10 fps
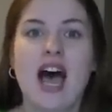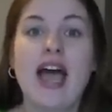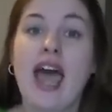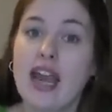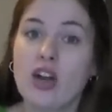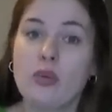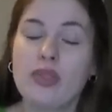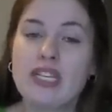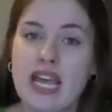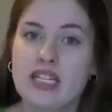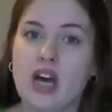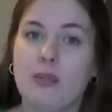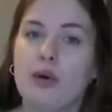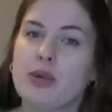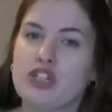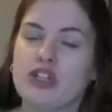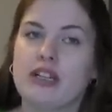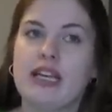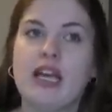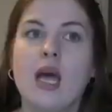I had it on with a tank top
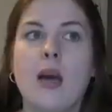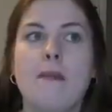originally,